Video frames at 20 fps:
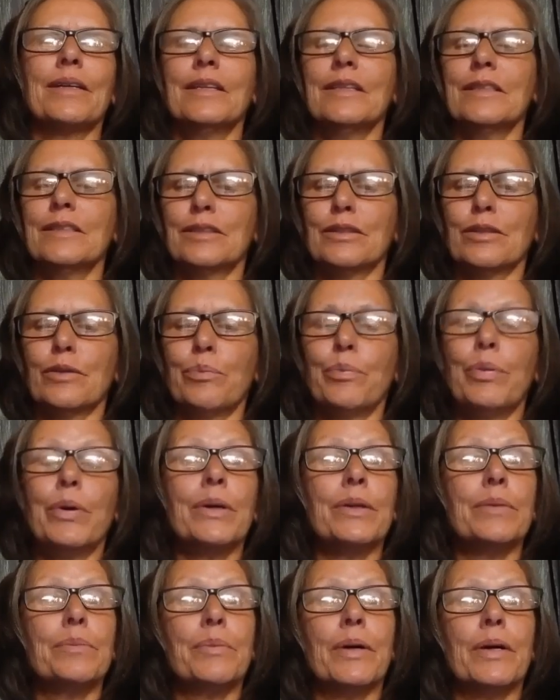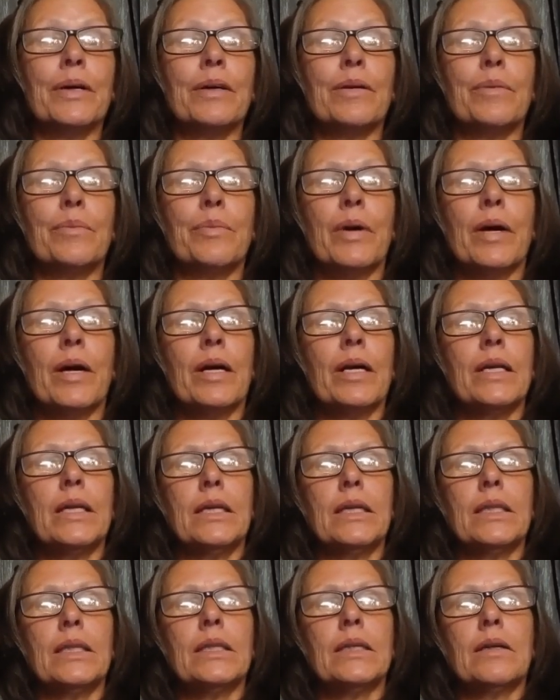So put pumpkin pie
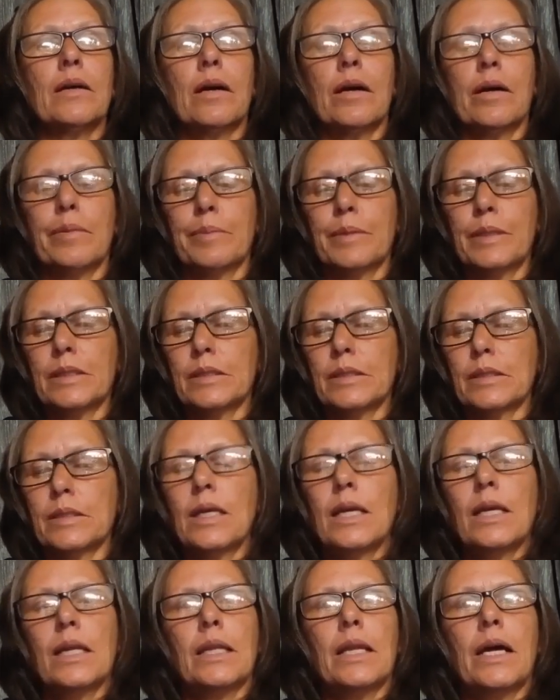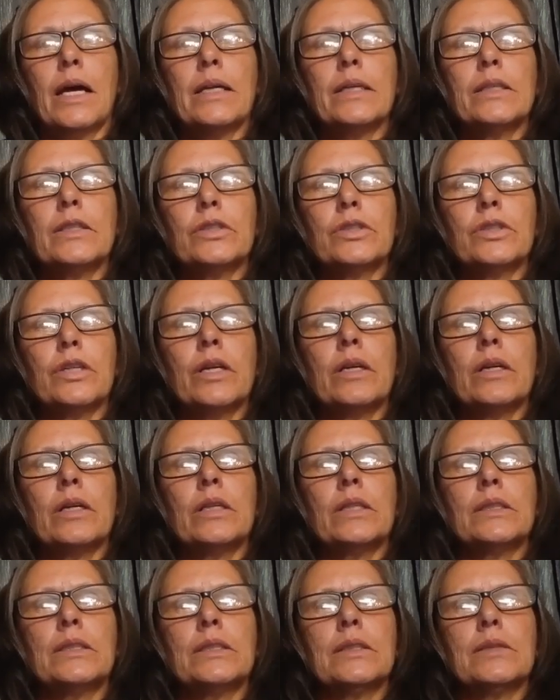in the comments, like, share,
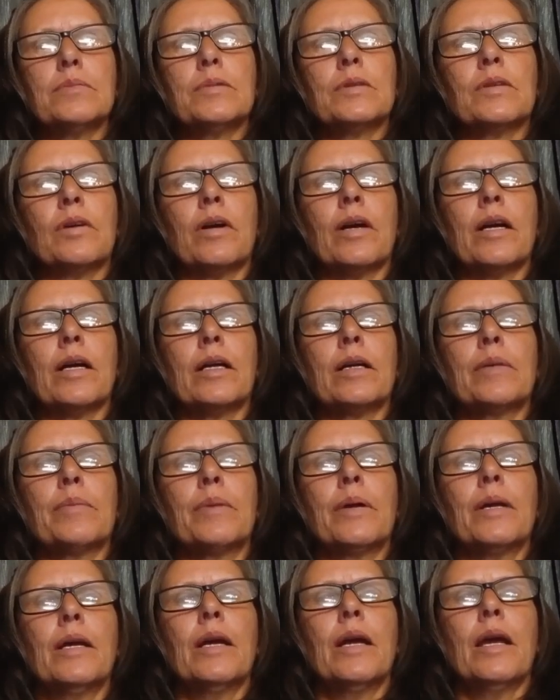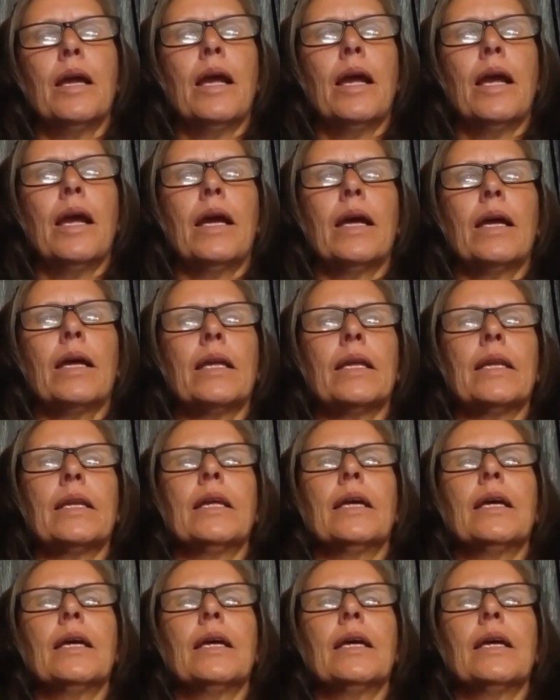and subscribe. And